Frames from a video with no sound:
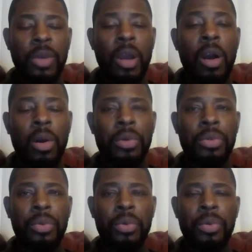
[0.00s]
we all go
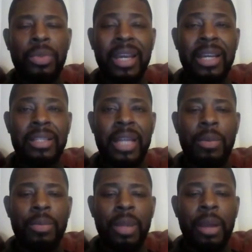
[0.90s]
through things
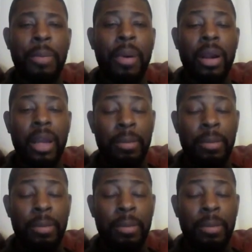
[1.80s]
that impart